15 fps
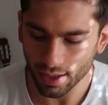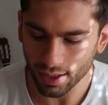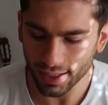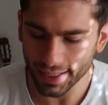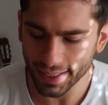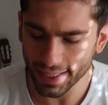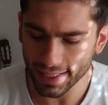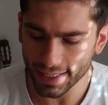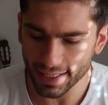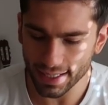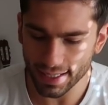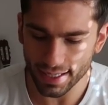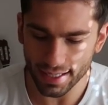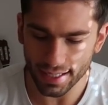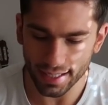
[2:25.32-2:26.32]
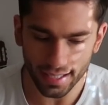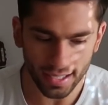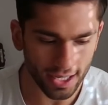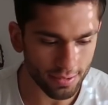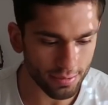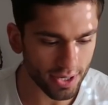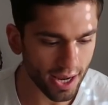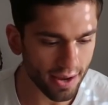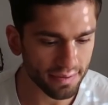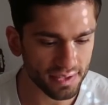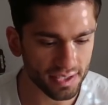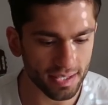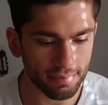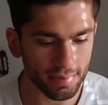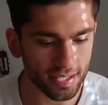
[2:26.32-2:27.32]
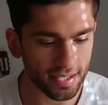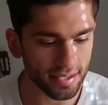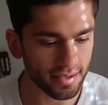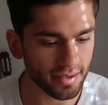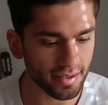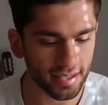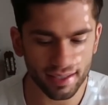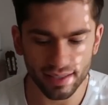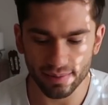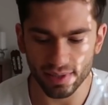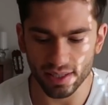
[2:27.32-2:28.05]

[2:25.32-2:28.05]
I would have similar things.